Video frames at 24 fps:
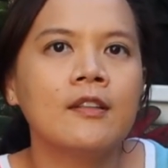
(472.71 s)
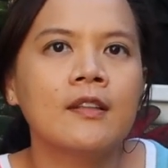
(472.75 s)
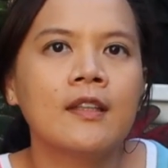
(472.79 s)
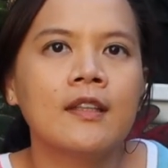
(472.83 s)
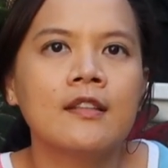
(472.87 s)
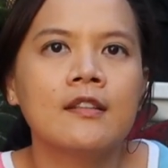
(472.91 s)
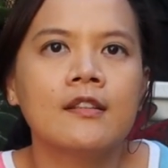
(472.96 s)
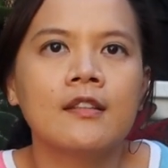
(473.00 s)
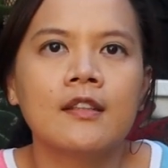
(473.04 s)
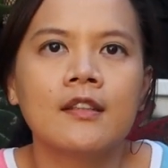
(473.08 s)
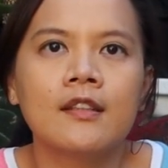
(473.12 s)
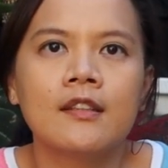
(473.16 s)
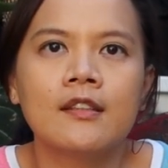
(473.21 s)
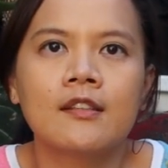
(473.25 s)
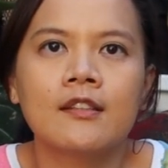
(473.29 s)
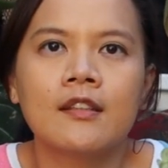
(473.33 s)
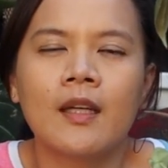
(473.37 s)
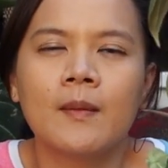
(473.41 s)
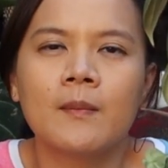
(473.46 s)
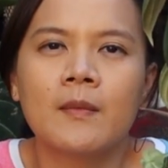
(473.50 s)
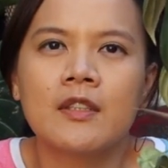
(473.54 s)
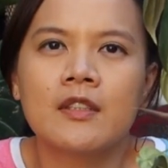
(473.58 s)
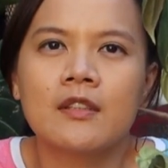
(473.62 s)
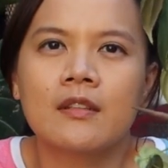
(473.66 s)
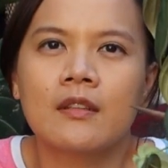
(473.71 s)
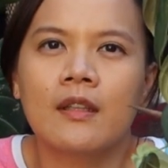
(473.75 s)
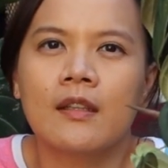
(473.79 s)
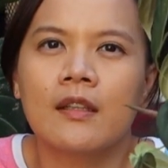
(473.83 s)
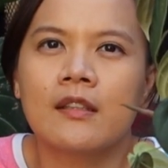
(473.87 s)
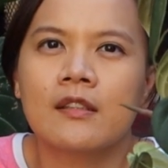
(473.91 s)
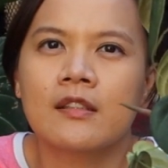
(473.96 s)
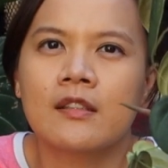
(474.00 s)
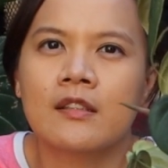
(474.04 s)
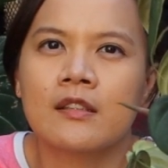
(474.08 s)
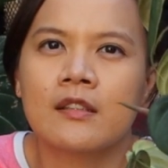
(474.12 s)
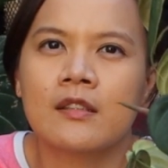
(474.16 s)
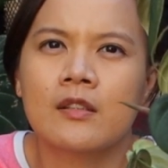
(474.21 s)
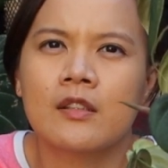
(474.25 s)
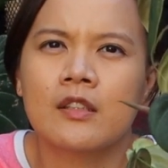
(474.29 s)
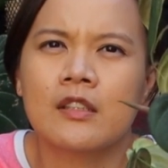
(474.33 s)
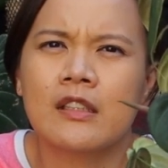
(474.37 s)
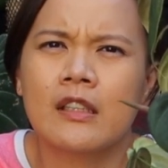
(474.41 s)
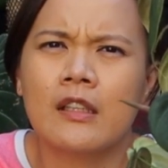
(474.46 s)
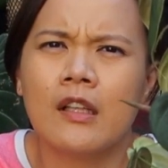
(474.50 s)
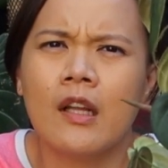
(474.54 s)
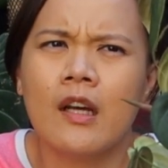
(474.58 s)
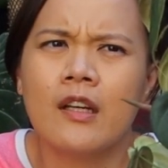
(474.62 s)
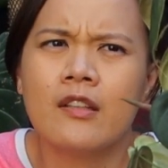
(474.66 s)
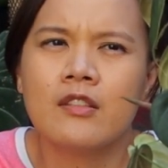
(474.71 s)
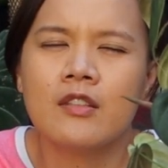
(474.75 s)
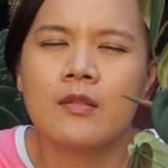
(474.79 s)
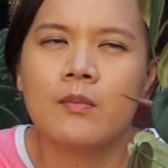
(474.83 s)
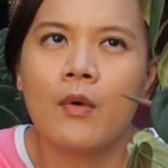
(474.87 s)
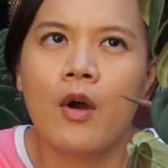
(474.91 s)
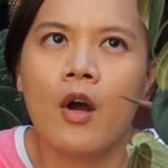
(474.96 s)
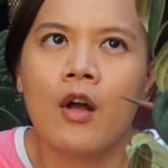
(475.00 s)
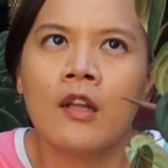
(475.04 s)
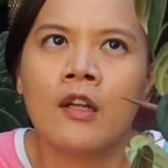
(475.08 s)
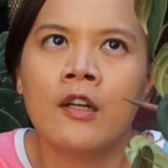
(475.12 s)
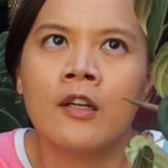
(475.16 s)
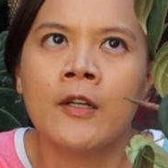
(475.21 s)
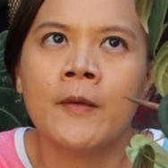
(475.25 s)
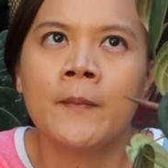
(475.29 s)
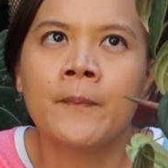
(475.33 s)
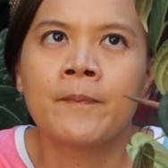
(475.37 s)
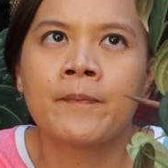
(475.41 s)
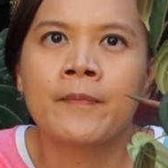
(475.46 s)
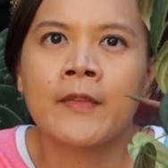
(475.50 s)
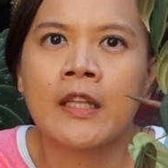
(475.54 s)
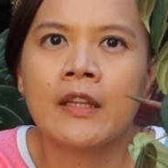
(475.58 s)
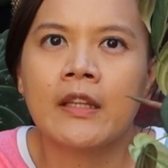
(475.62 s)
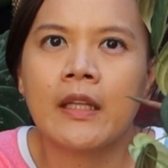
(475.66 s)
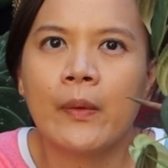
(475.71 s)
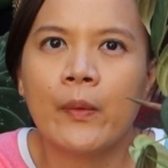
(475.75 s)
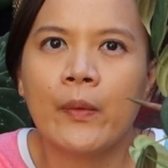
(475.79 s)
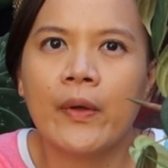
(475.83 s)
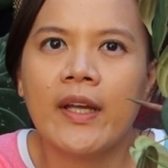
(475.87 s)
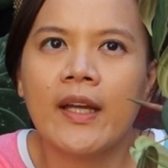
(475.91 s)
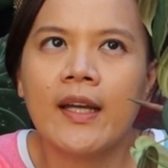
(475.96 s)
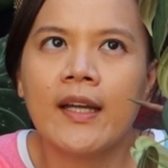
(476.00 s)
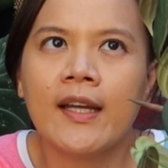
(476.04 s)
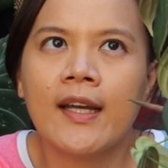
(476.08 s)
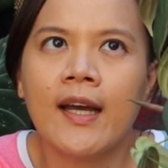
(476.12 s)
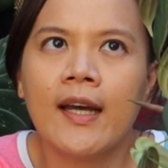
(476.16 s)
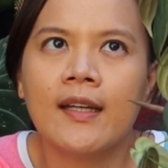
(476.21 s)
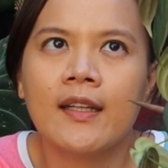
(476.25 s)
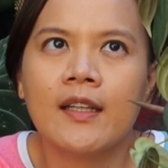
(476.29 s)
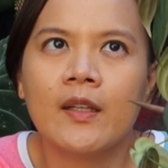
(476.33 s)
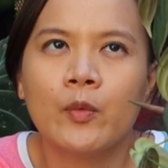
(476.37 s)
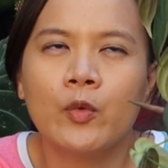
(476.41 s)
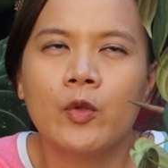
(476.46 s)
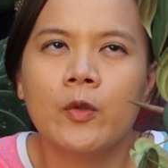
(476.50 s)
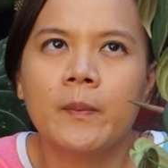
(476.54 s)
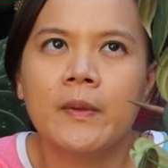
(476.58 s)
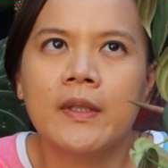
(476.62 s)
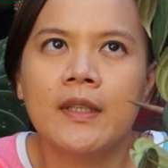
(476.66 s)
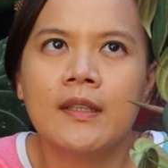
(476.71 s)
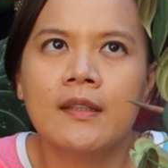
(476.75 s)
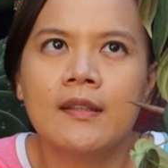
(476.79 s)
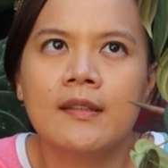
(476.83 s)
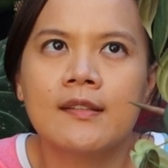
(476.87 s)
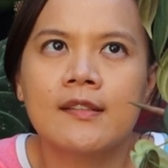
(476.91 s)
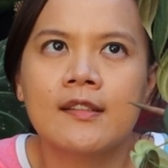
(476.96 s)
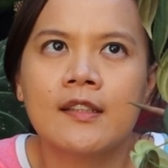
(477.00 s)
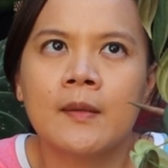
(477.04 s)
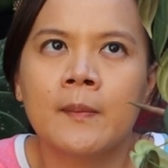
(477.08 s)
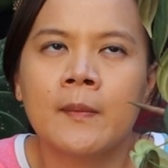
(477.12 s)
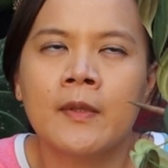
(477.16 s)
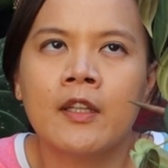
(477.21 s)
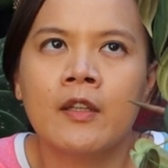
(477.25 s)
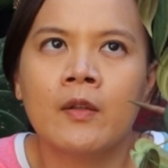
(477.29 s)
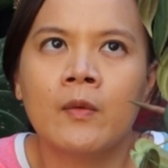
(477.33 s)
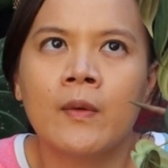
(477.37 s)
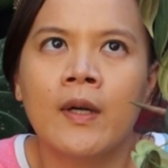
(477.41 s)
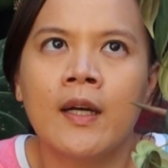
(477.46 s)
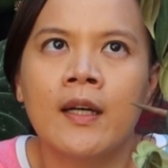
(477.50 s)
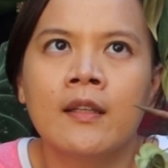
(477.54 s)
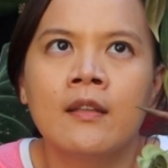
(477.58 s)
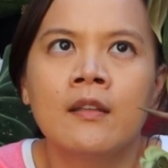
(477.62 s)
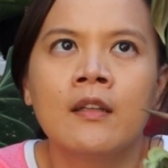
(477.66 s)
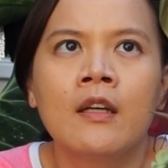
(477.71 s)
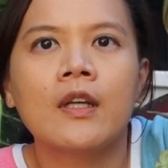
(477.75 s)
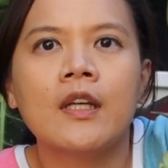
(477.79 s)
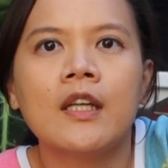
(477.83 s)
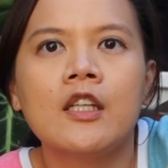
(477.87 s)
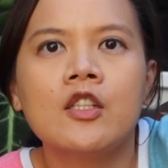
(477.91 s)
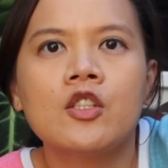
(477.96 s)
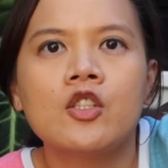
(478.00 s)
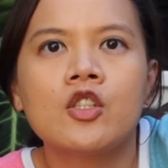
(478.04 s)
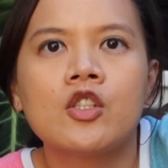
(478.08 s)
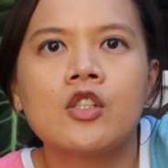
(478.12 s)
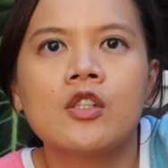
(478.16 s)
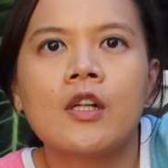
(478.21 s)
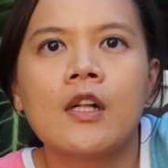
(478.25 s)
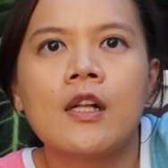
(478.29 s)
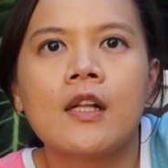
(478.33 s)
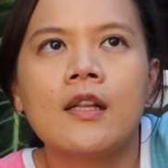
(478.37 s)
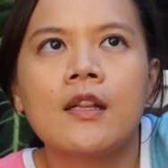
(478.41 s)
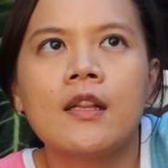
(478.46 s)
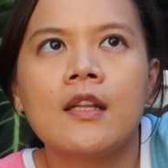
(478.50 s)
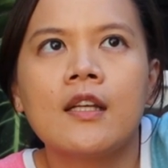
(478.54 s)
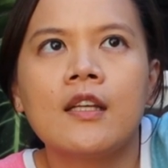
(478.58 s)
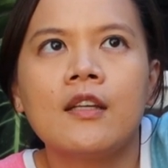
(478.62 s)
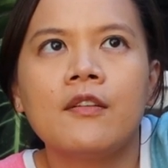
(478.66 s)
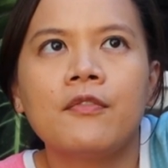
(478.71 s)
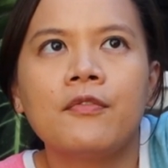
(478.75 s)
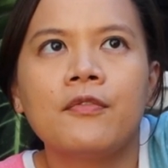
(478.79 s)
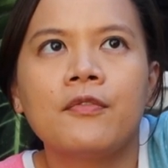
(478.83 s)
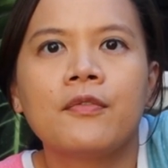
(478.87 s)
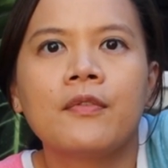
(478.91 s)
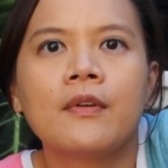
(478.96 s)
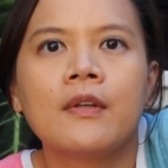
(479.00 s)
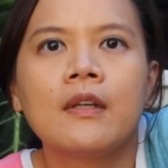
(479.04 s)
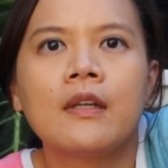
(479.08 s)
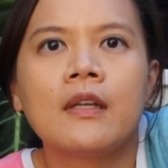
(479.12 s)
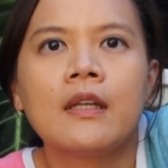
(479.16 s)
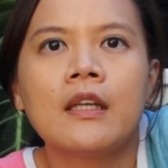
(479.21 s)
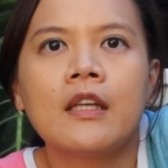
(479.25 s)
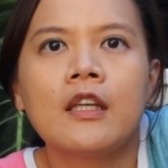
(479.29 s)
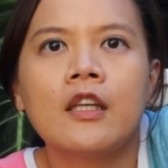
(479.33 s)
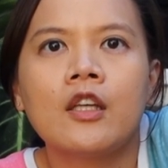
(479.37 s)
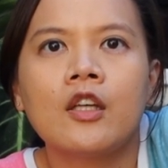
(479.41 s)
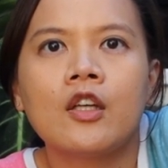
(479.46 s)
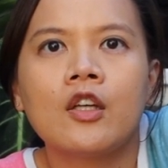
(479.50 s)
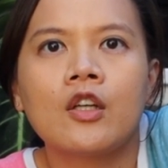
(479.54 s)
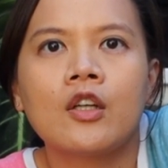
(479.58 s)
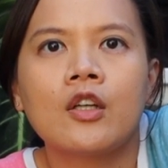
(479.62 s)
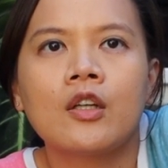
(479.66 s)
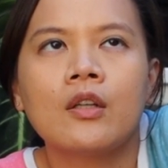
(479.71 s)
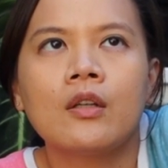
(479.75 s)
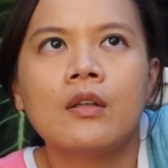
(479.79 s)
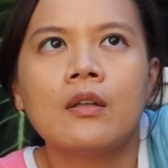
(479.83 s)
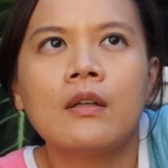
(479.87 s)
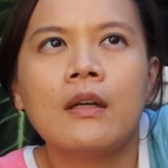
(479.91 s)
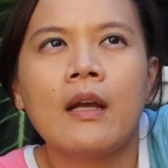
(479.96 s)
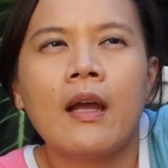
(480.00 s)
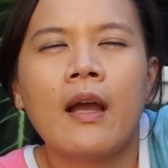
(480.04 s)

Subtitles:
you can see the stem is a lot smaller. The way I cut it will be the similar one. Each leaf here